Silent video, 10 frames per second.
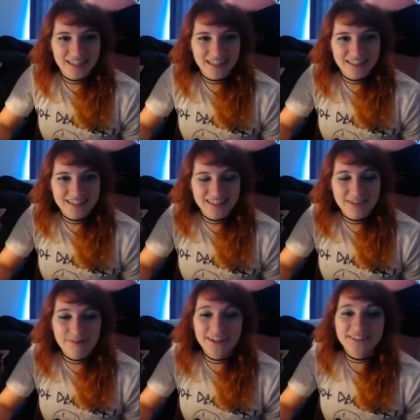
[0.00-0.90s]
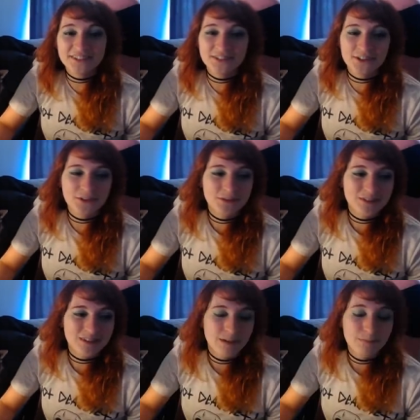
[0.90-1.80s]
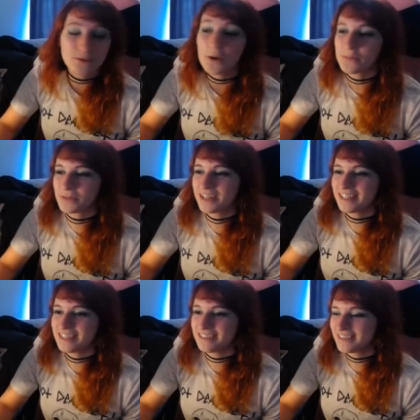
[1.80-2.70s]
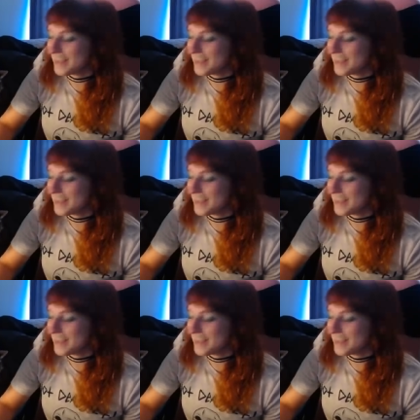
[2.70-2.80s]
Just, they made it so appropriately- I